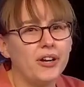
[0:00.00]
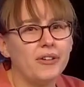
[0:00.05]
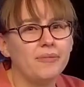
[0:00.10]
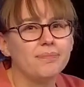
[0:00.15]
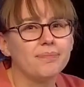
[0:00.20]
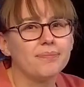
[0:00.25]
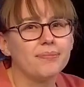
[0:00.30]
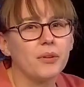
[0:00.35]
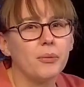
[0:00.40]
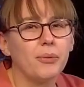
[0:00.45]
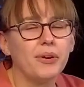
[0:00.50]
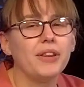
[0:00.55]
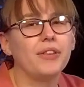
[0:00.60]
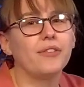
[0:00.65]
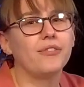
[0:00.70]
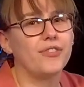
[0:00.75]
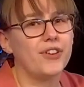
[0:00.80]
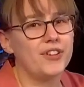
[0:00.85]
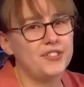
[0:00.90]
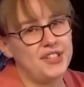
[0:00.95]
one of the first
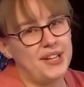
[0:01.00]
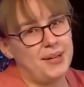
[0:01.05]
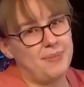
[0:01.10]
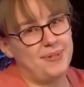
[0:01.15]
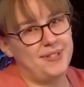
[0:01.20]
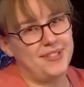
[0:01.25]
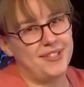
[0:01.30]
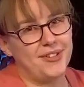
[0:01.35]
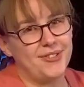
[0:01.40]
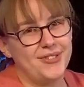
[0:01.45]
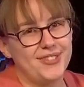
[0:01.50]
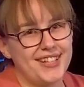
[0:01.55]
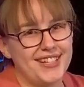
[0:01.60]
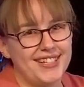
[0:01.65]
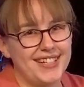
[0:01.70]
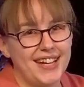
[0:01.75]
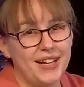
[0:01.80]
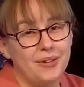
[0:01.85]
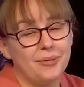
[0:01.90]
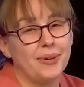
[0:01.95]
episodes I did
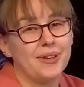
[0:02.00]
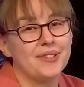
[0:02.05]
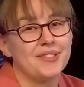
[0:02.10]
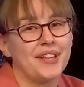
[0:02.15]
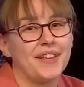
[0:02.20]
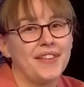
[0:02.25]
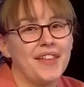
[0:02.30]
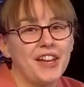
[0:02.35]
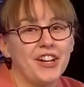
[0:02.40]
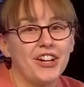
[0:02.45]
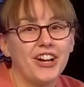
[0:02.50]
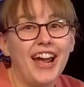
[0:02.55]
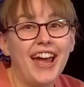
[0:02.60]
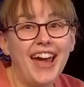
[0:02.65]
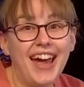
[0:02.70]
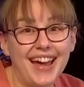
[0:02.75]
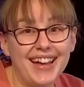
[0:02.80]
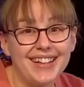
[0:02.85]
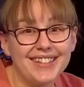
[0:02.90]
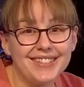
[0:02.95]
was on letter S.
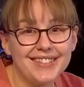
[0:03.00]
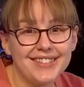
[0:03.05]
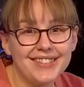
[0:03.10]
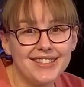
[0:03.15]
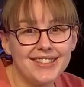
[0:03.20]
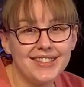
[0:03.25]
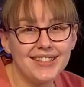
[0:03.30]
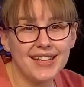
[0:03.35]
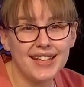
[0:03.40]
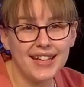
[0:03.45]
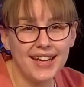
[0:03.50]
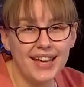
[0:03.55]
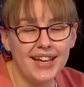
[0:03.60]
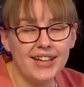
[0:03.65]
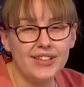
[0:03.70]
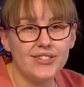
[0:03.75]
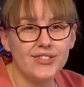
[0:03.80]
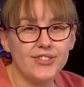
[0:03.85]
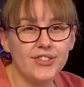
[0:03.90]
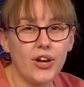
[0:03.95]

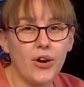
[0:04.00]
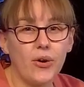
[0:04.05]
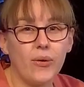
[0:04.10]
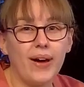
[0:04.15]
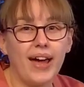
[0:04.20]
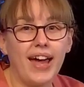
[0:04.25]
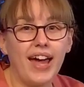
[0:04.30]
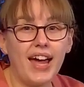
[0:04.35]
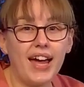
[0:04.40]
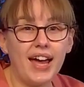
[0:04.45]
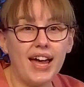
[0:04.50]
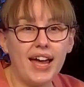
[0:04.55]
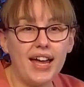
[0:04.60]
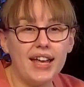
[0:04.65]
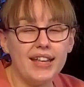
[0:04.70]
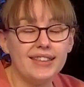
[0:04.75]
So the